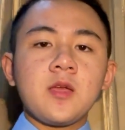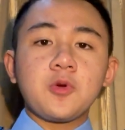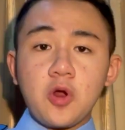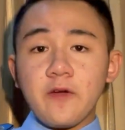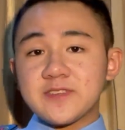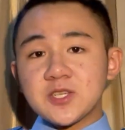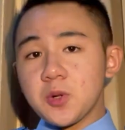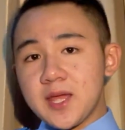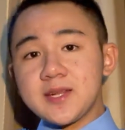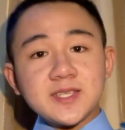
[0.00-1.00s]
Good afternoon,
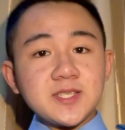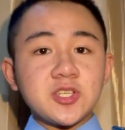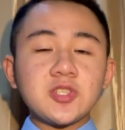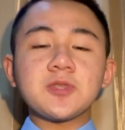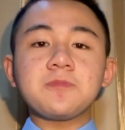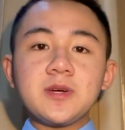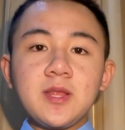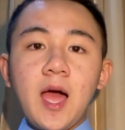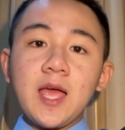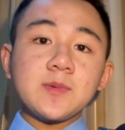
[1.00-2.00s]
ladies and
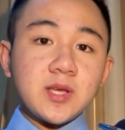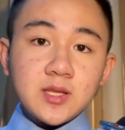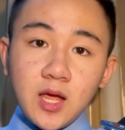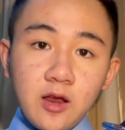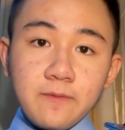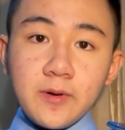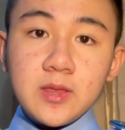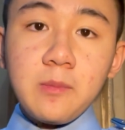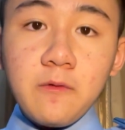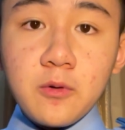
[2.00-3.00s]
gentlemen. I am Satria Arief
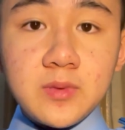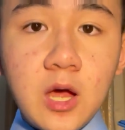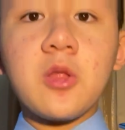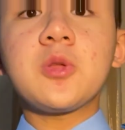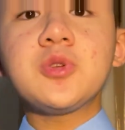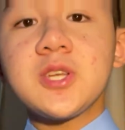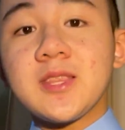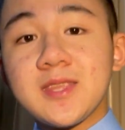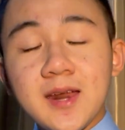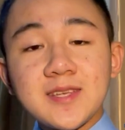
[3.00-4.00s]
Pratama from Tarana
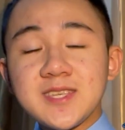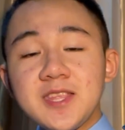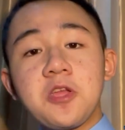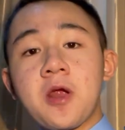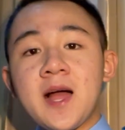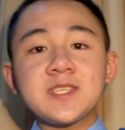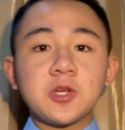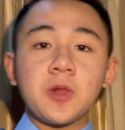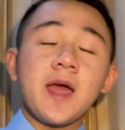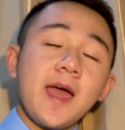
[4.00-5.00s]
Nusantara Senior High
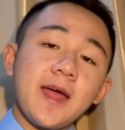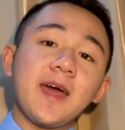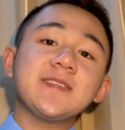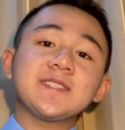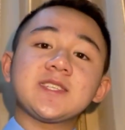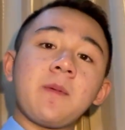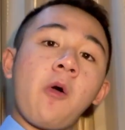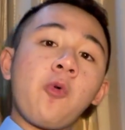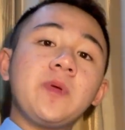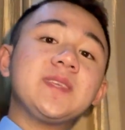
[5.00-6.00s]
School, and at this time I
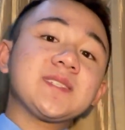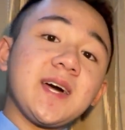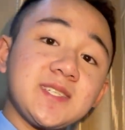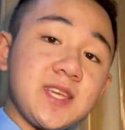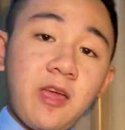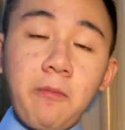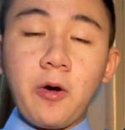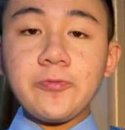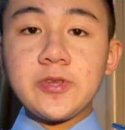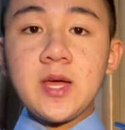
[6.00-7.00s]
will be discussing
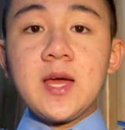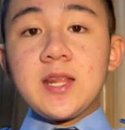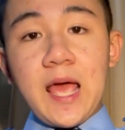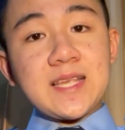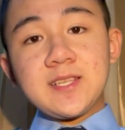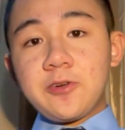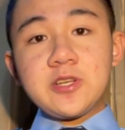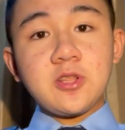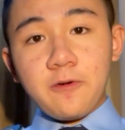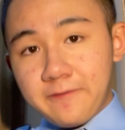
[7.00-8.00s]
about the
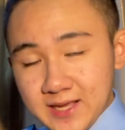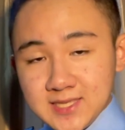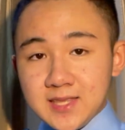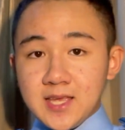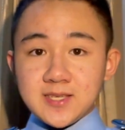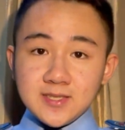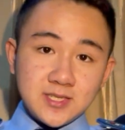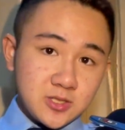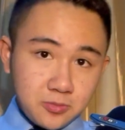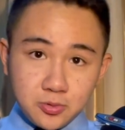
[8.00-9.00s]
acceleration of vaccination
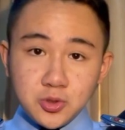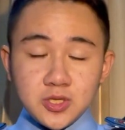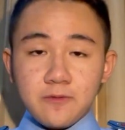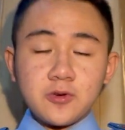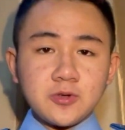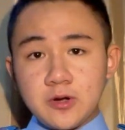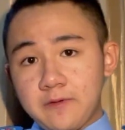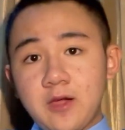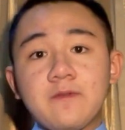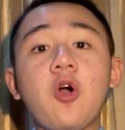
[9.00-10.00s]
distribution for the
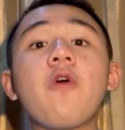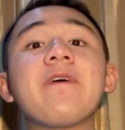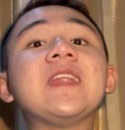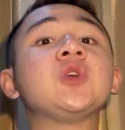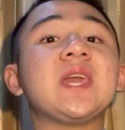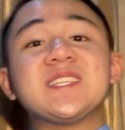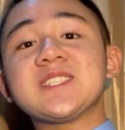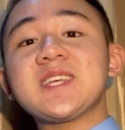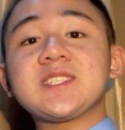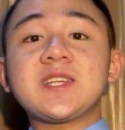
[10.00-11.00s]
revival of education
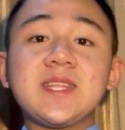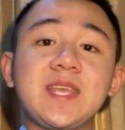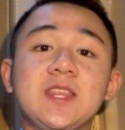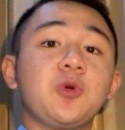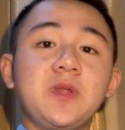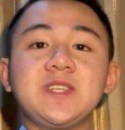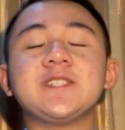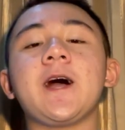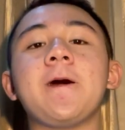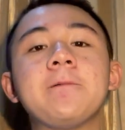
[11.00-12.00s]
sector in Indonesia.